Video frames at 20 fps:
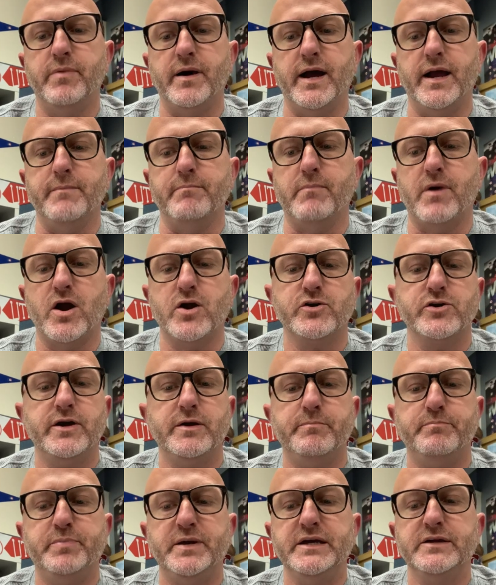by
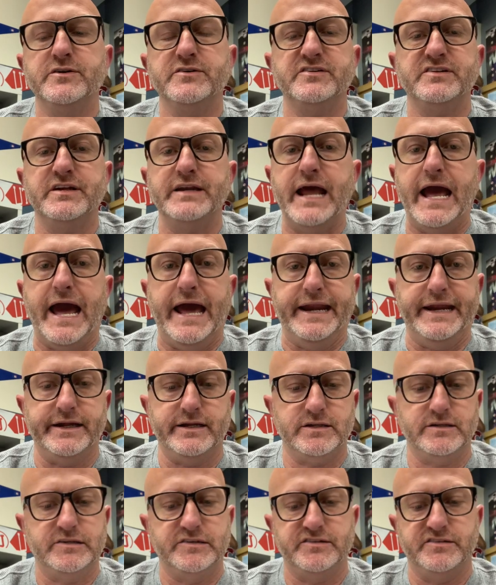Margaret Peterson
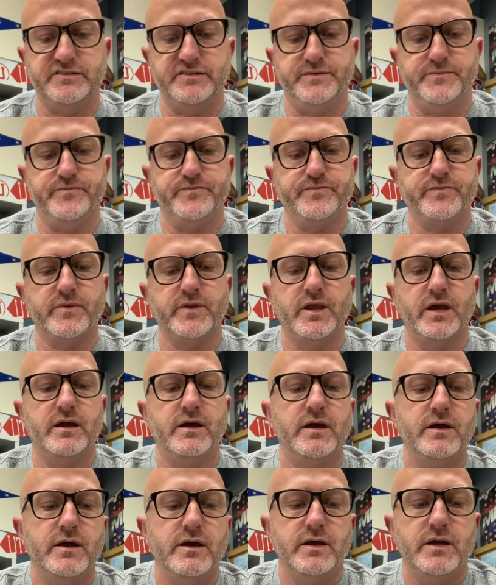Haddix.
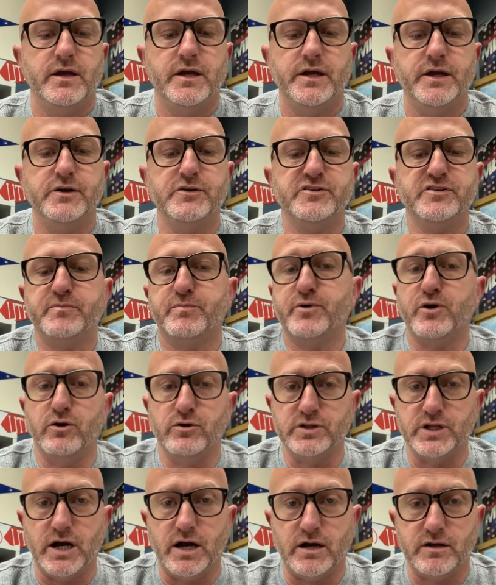Here's a
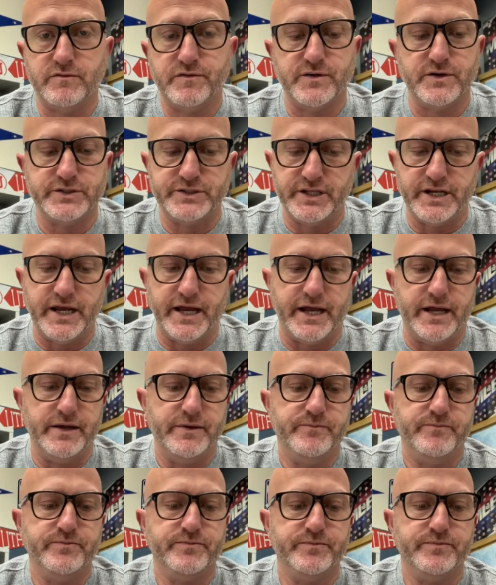prologue for today.